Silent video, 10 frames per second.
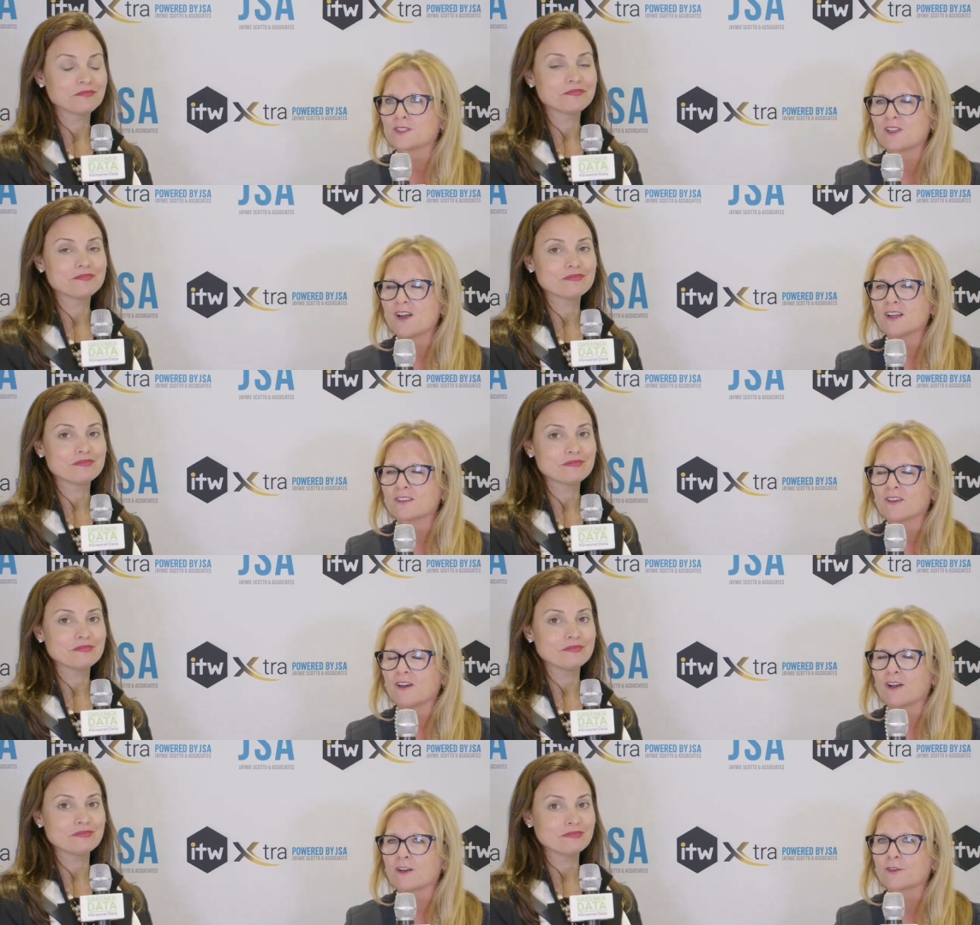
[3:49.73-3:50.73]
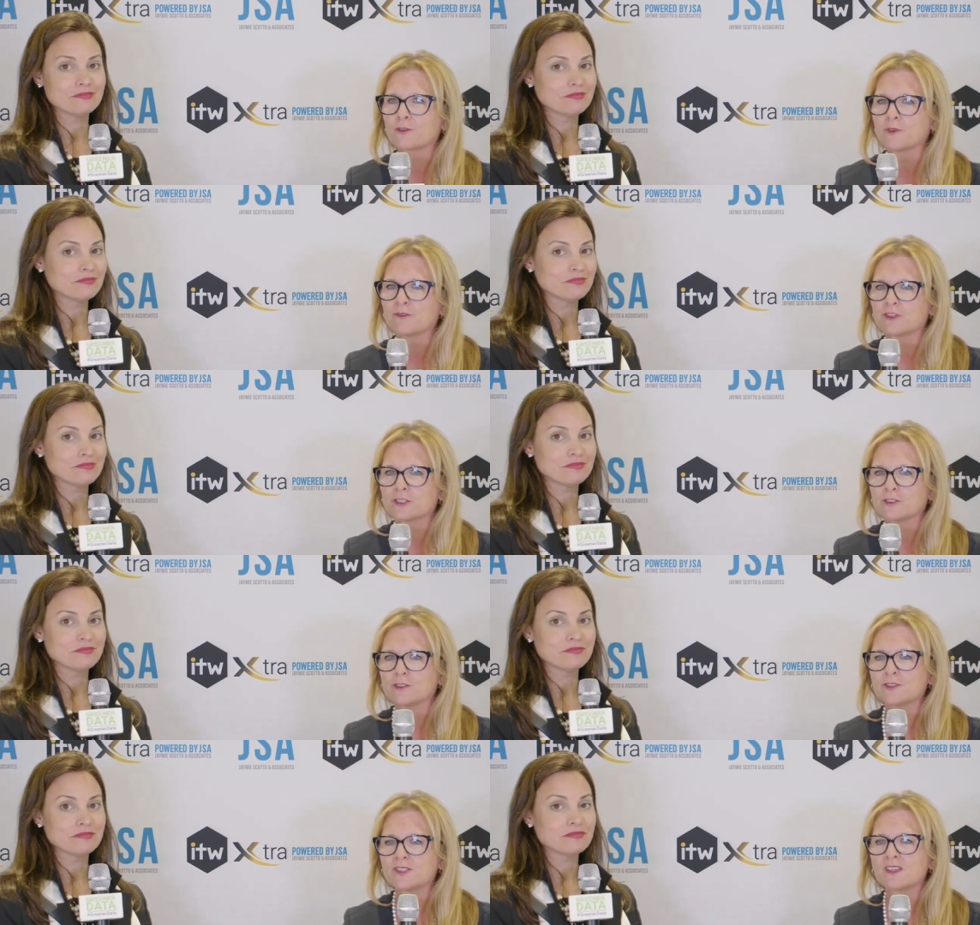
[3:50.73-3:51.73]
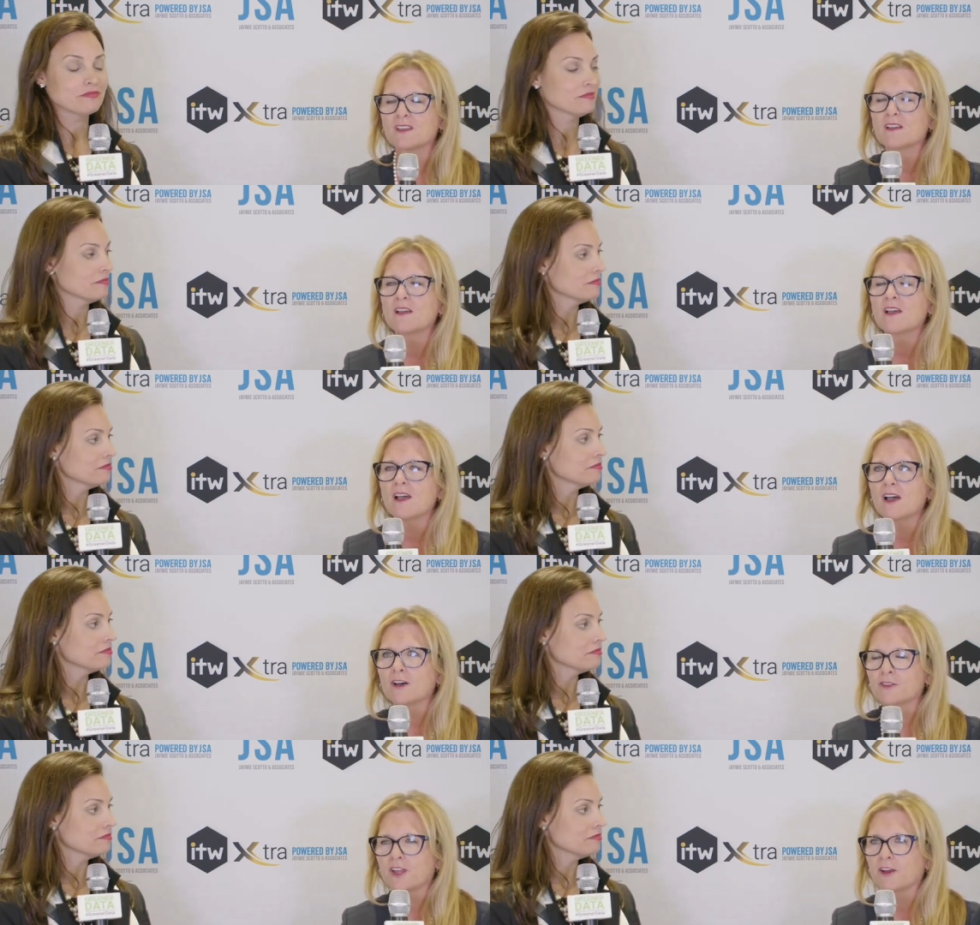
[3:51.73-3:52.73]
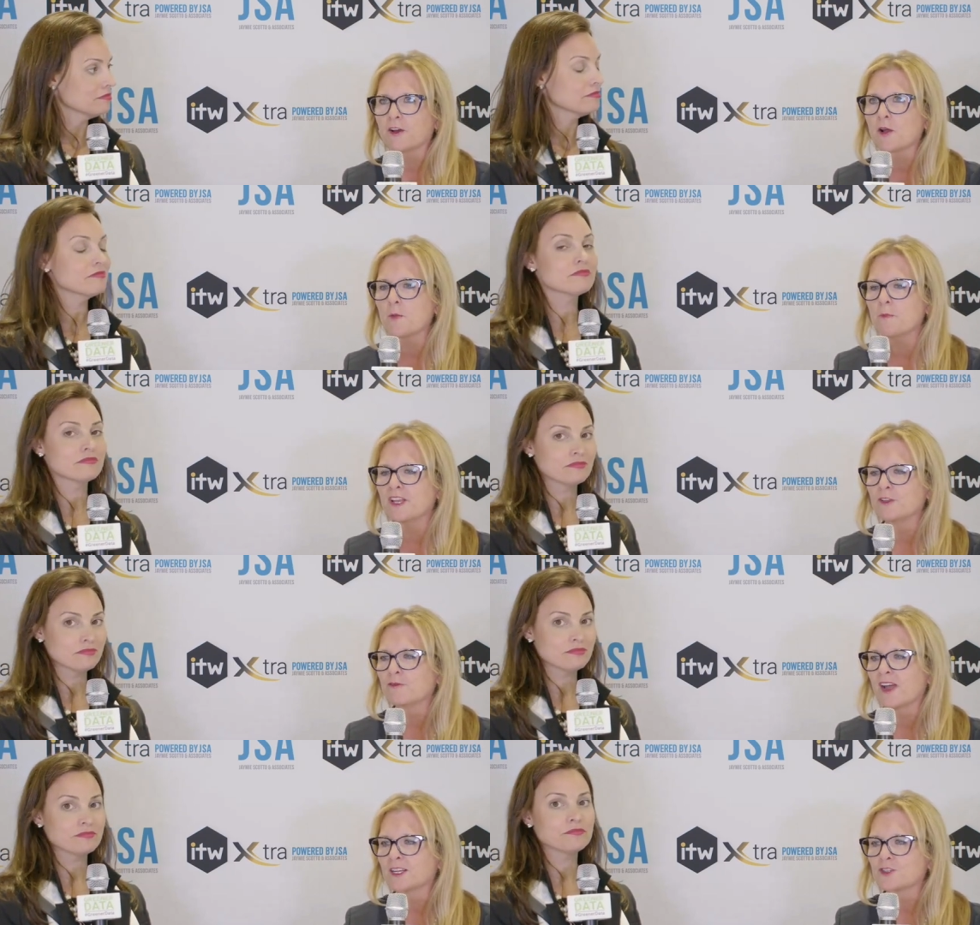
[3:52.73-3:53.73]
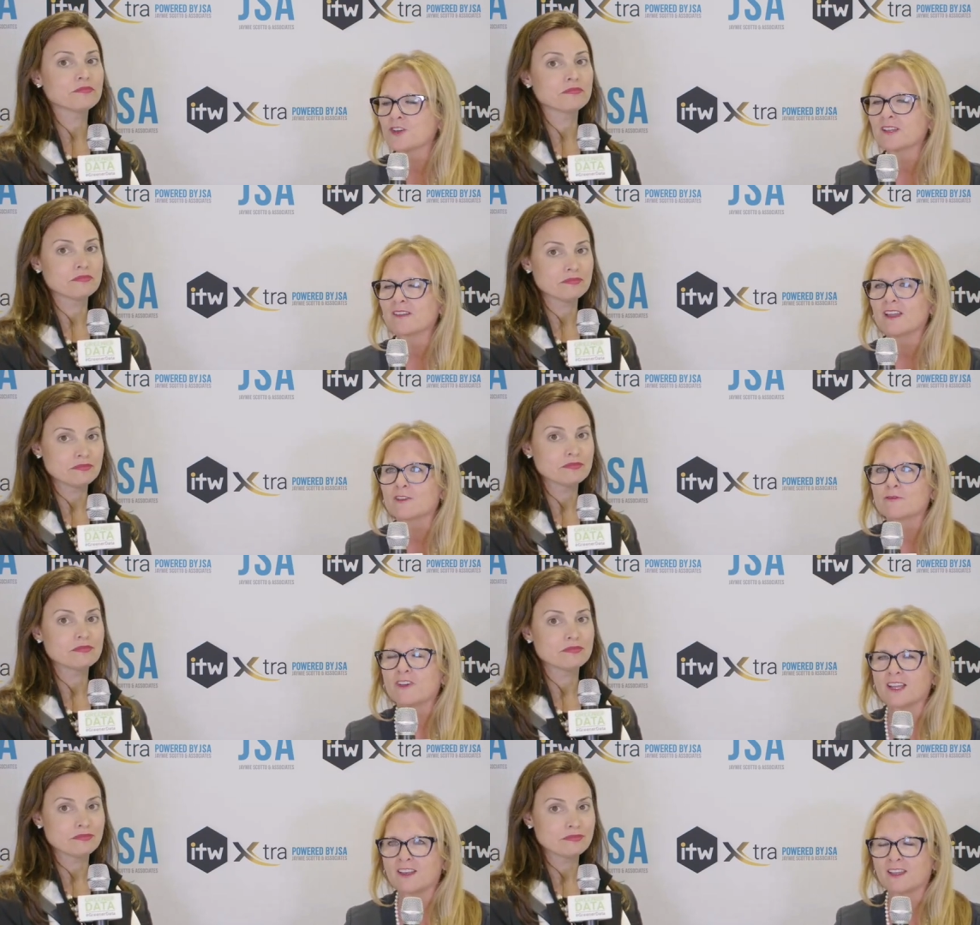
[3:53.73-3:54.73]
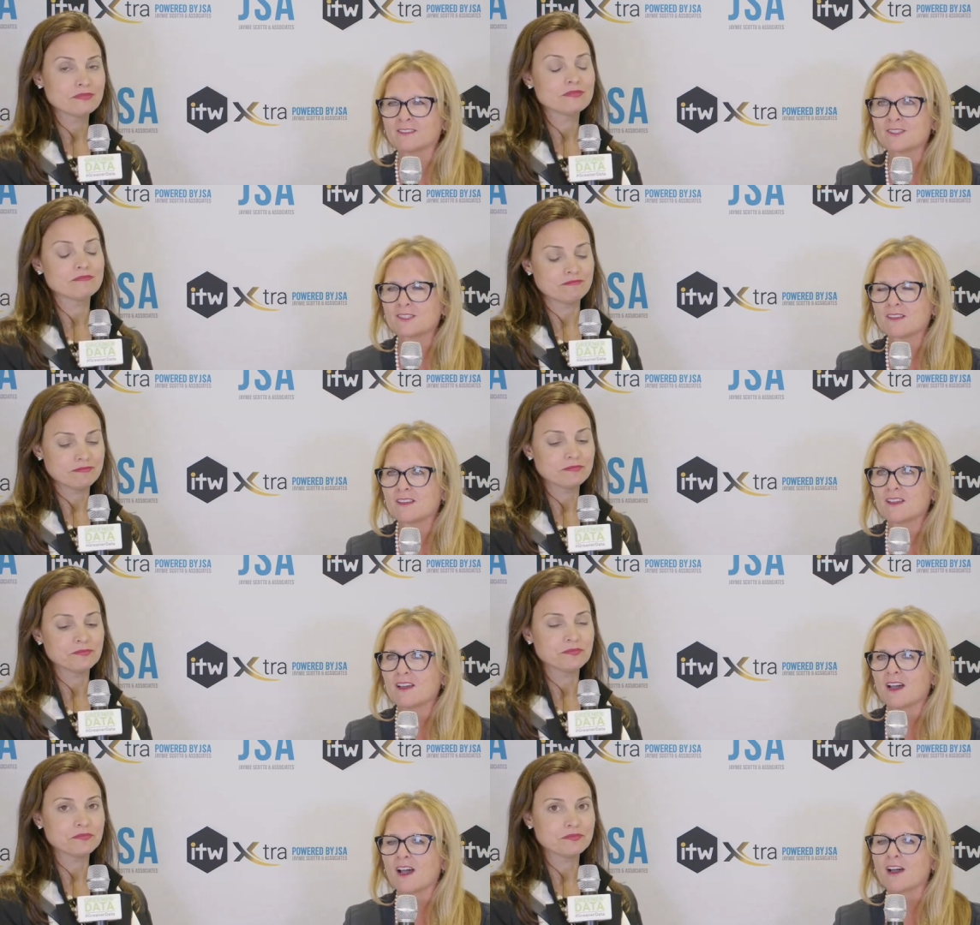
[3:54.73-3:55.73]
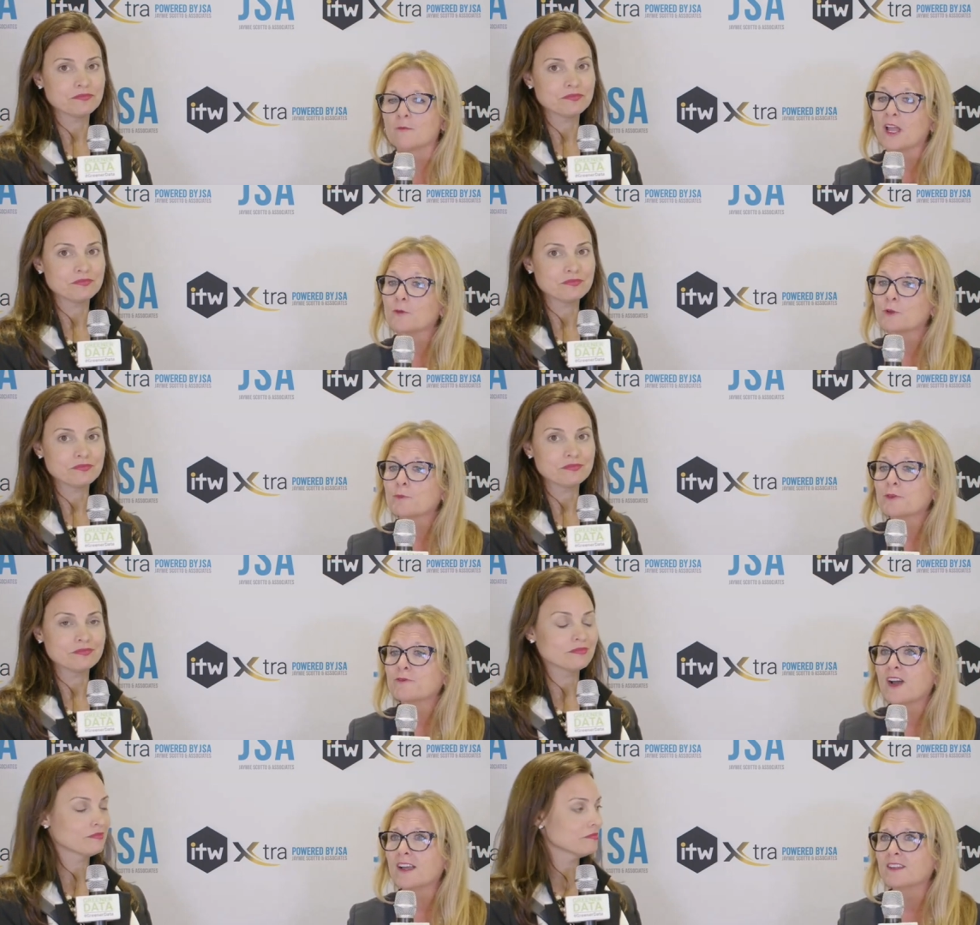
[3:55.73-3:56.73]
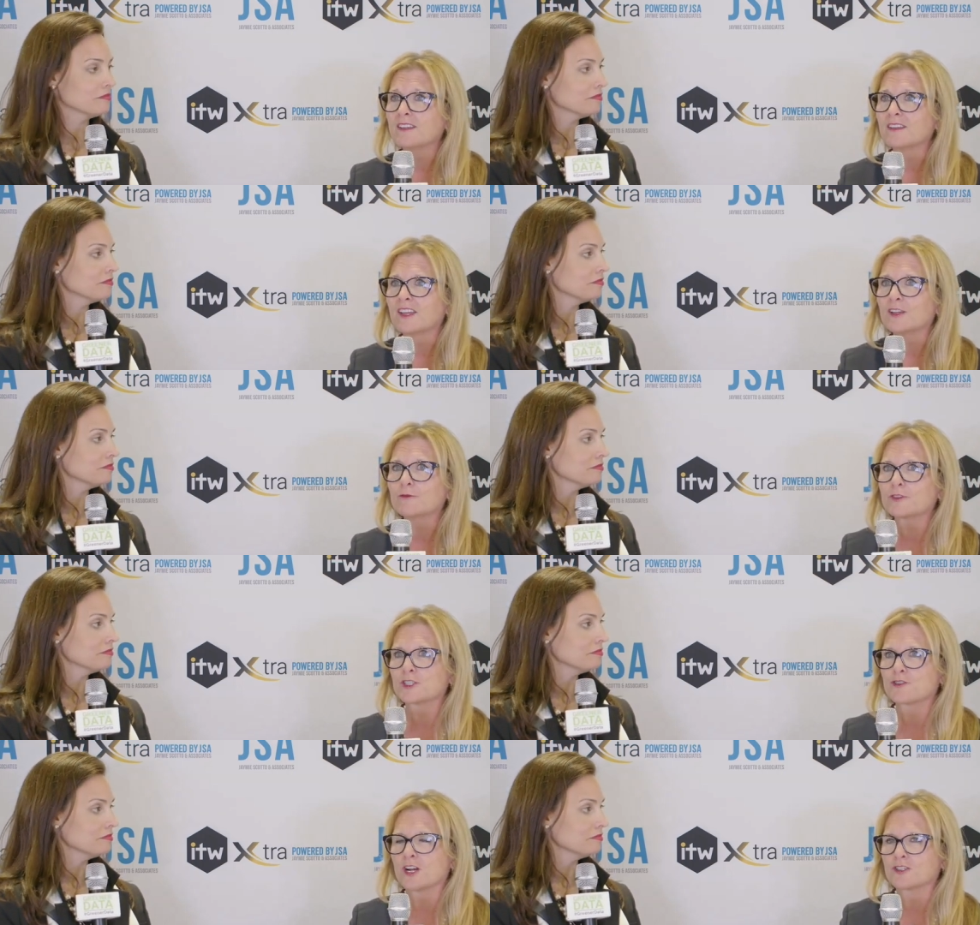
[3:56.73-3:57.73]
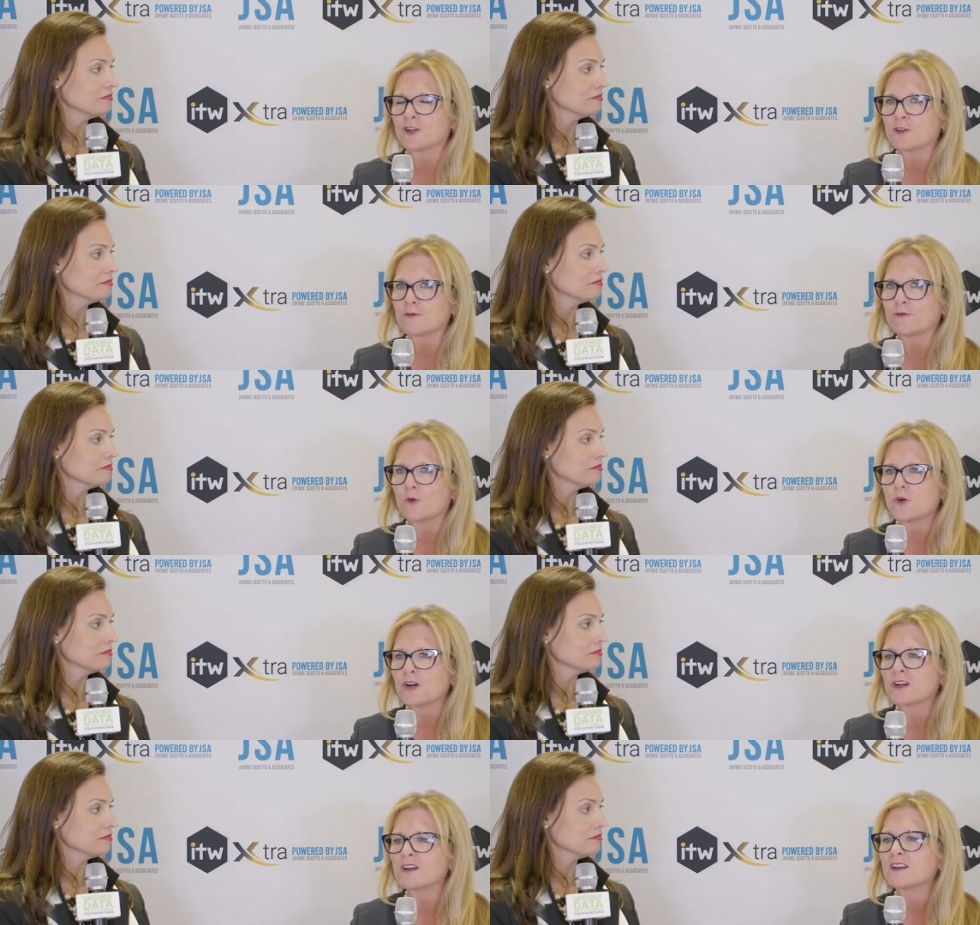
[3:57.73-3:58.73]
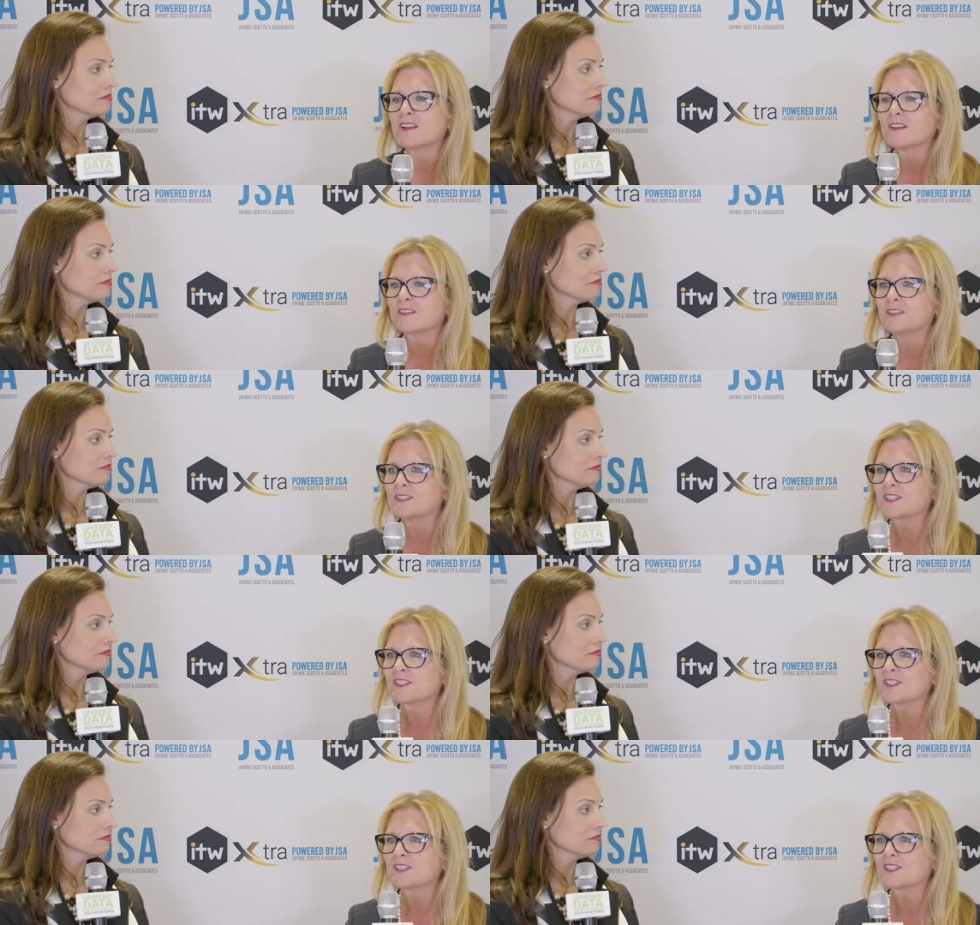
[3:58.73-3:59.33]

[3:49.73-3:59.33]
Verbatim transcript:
Speaker 1: on are three verticals healthcare, manufacturing, and finance. Um, and we're providing infrastructure for these